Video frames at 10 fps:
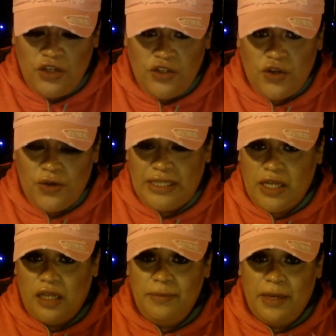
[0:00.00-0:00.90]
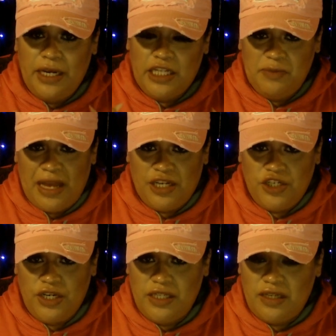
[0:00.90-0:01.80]
So it's all about
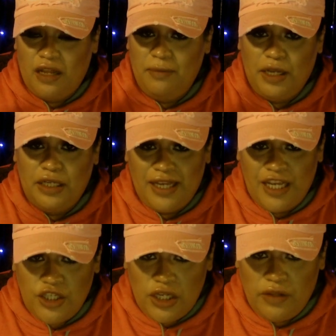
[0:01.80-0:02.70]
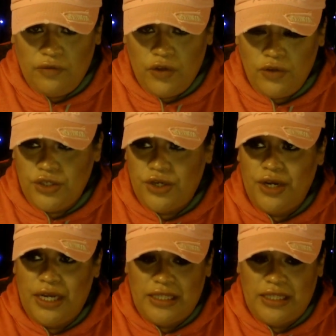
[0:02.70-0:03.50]
expansion. It's all about looking to the future.